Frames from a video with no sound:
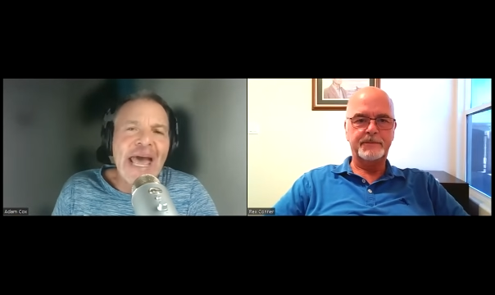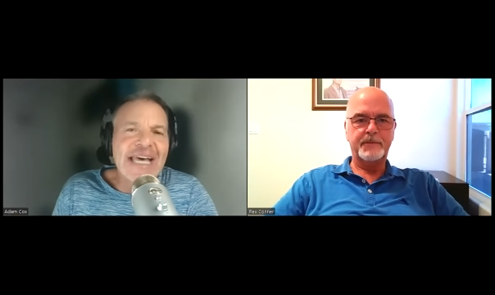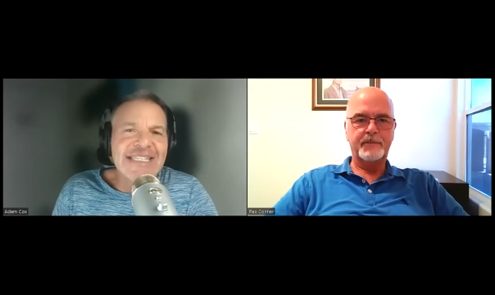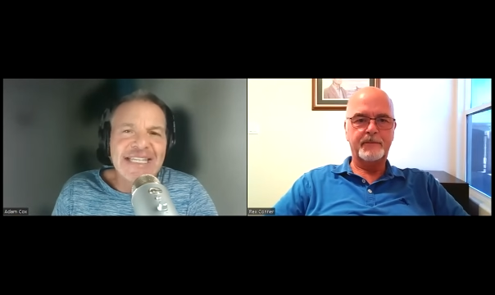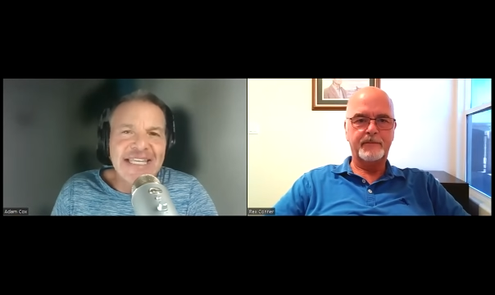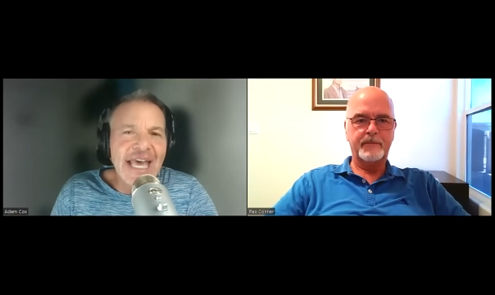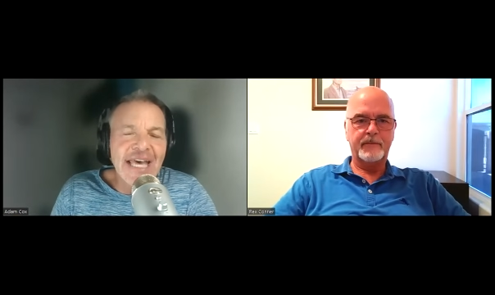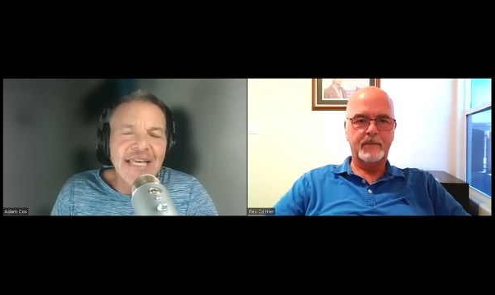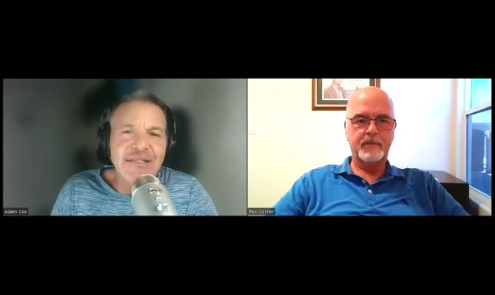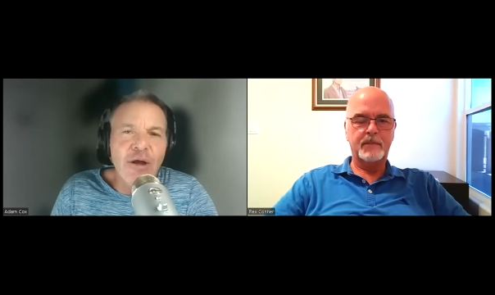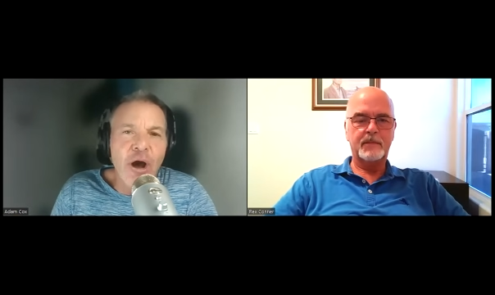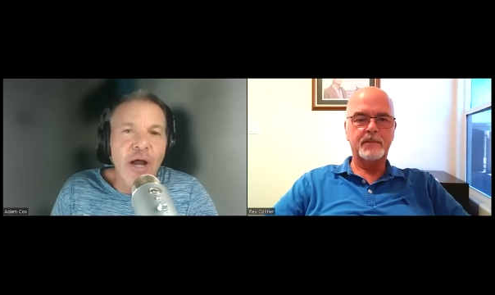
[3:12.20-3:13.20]
Speaker 1: as a
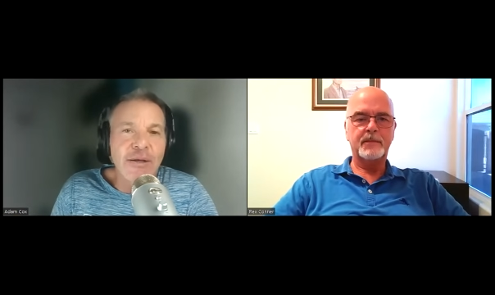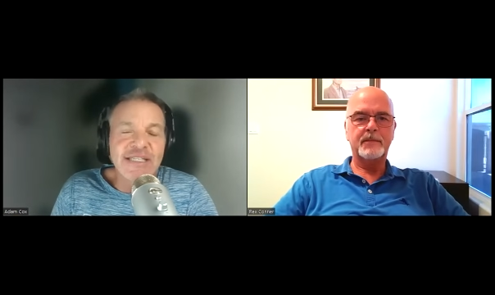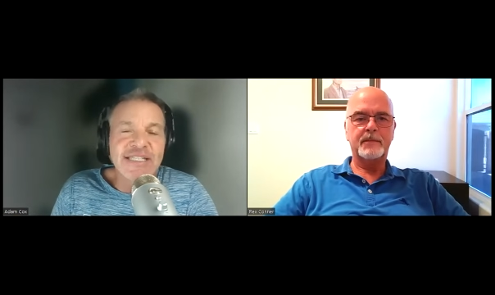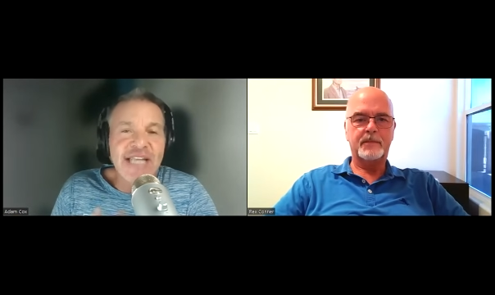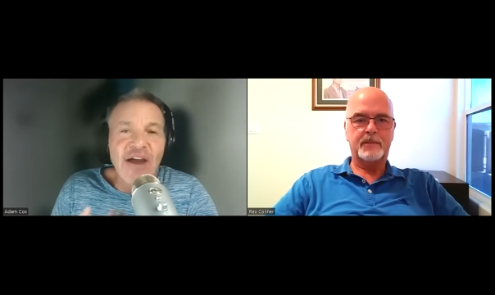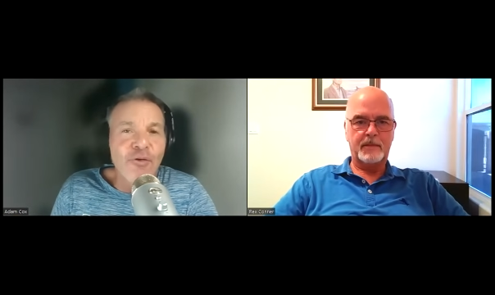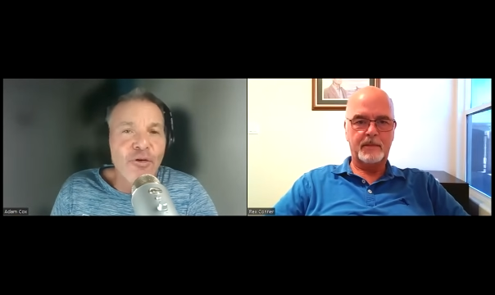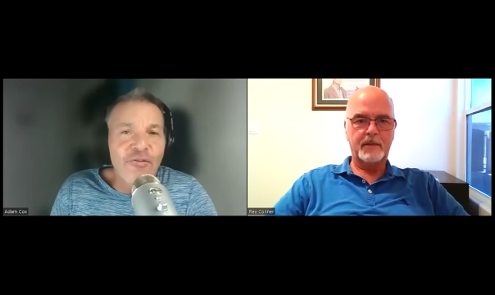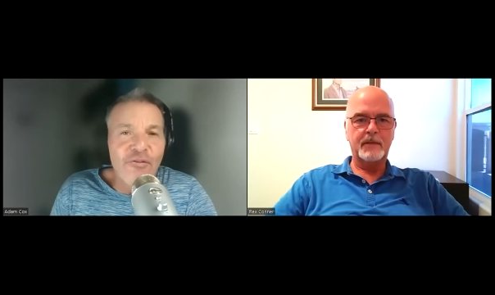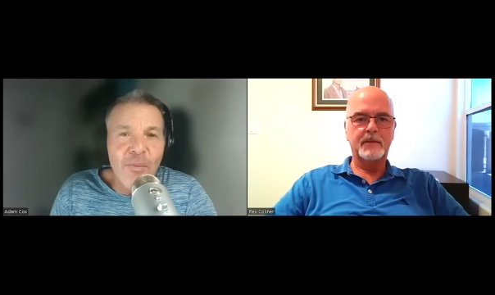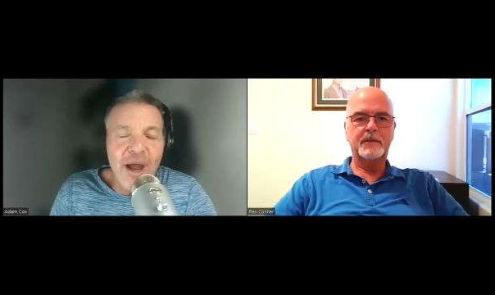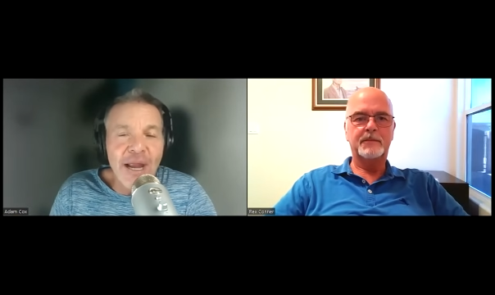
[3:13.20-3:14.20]
guest on several
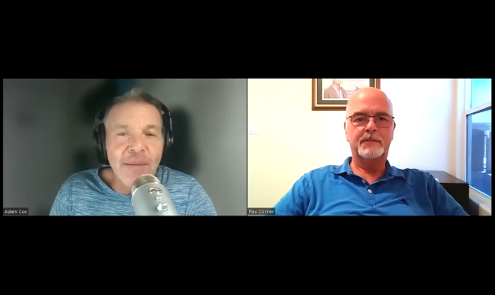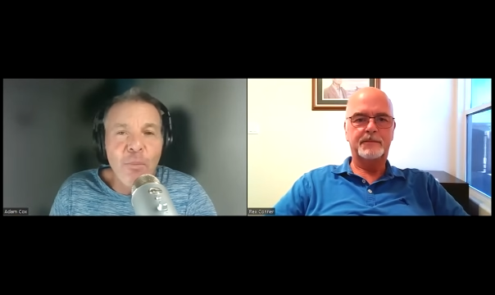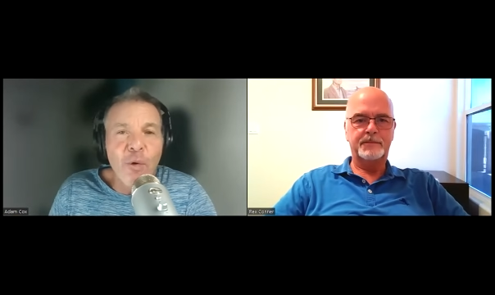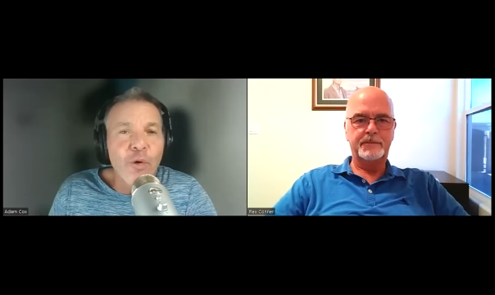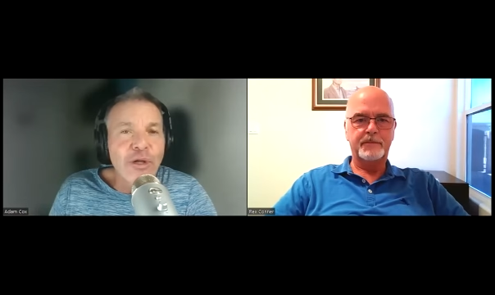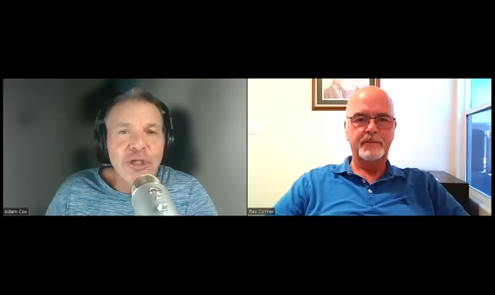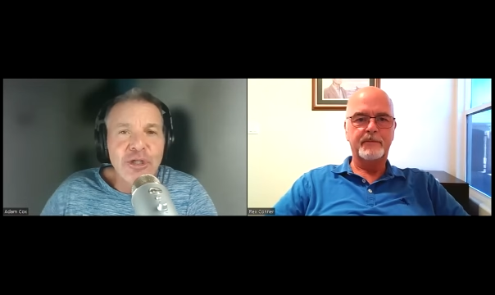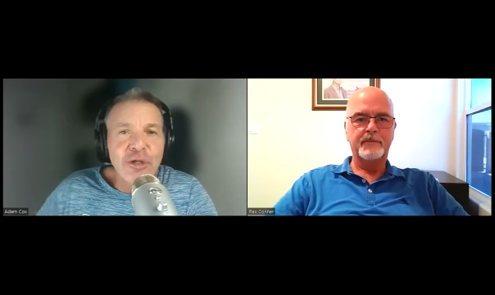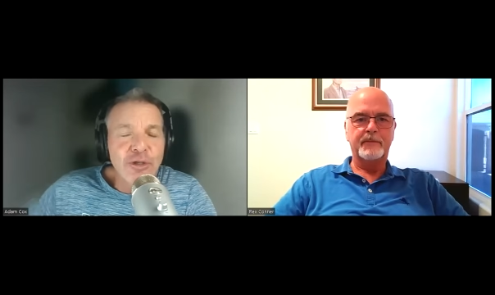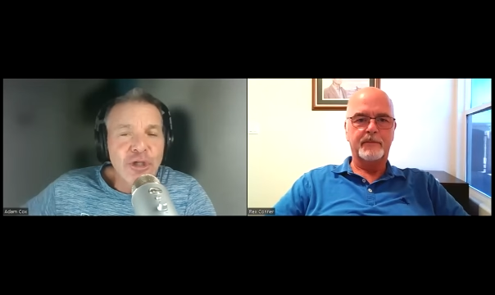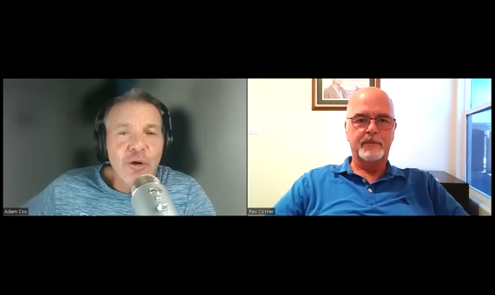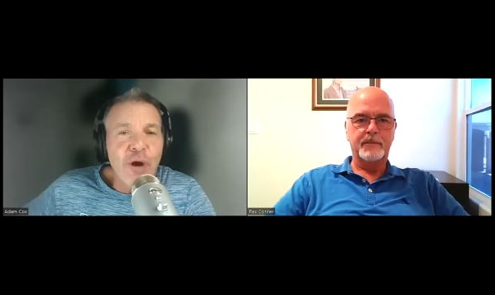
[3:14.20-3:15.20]
of my morning
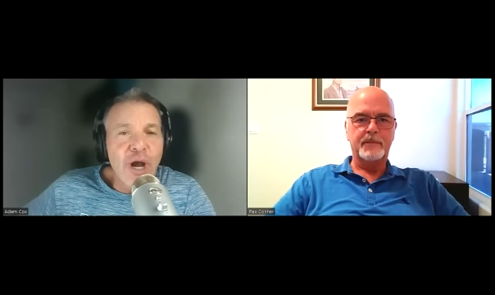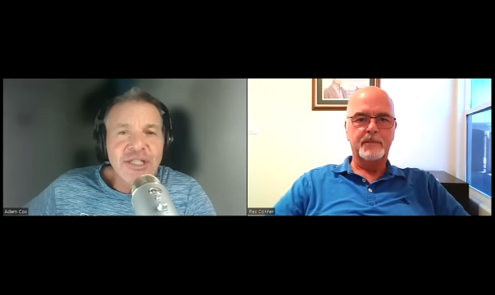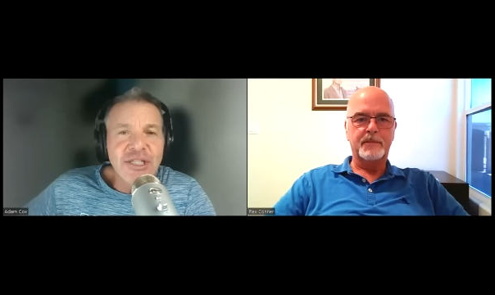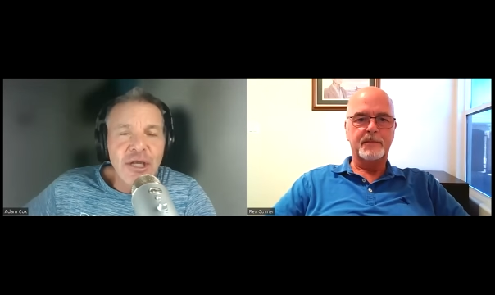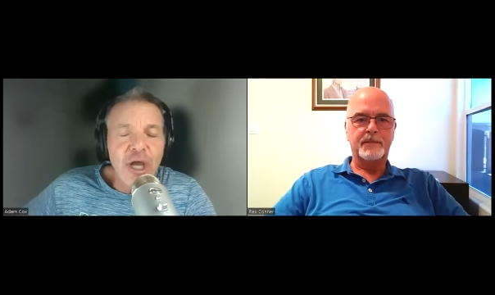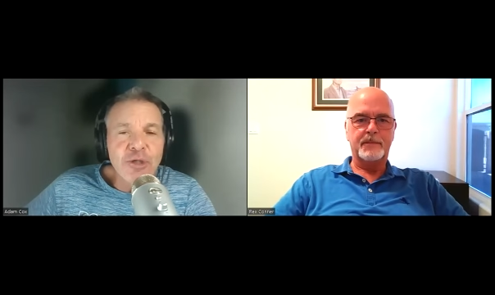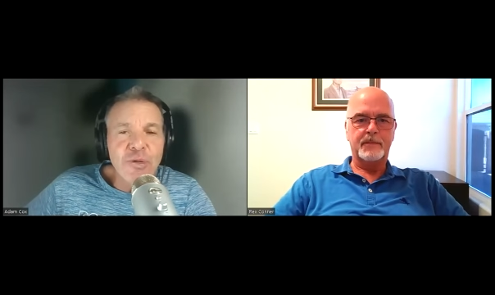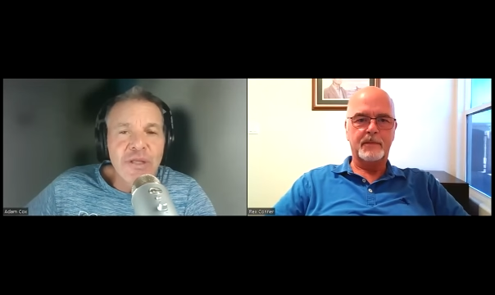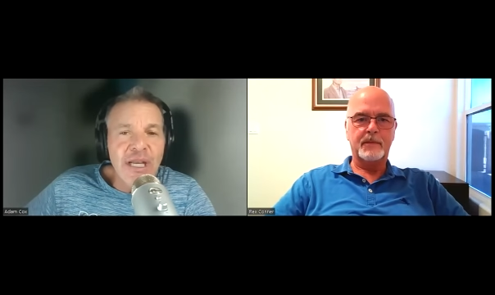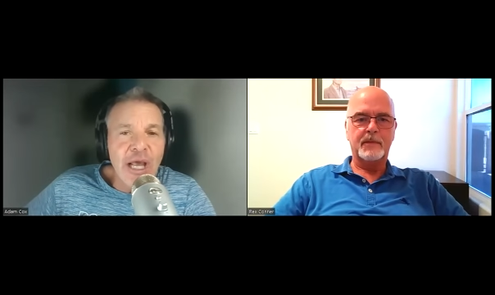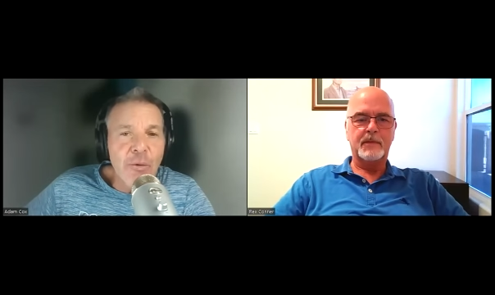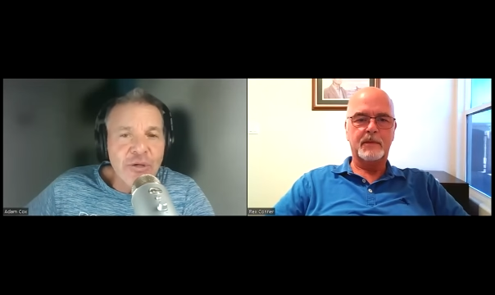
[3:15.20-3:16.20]
shows across the country
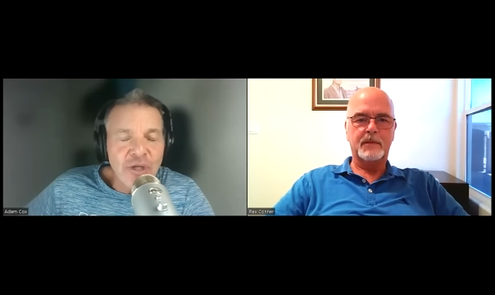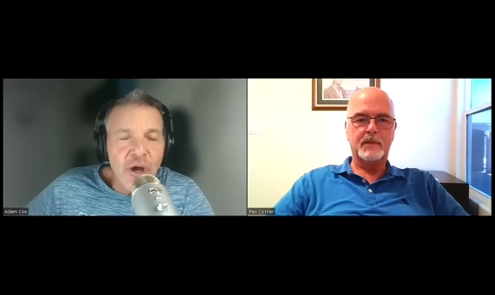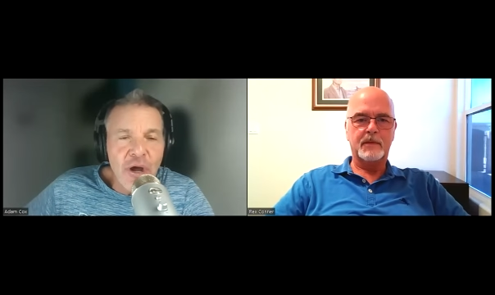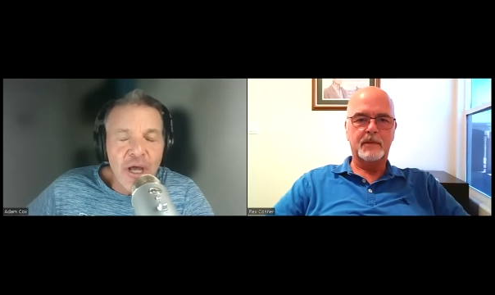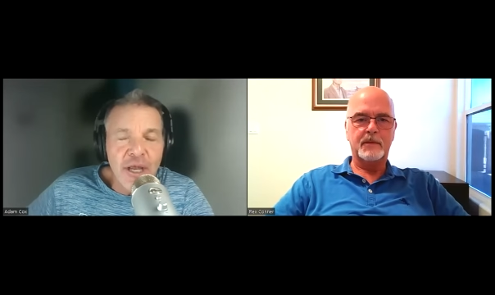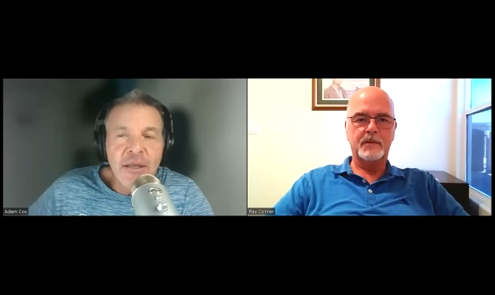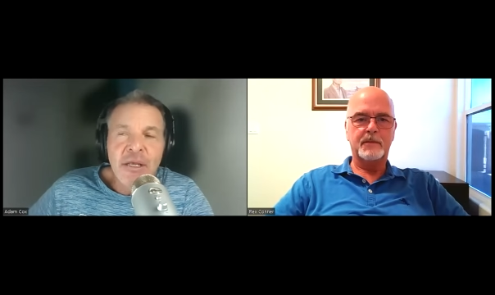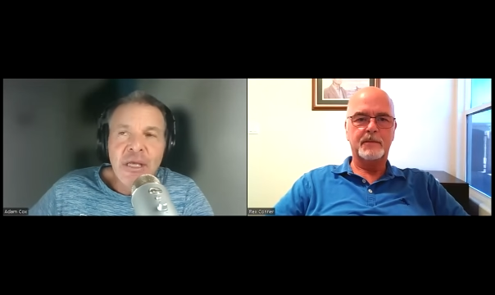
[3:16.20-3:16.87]
that I was on.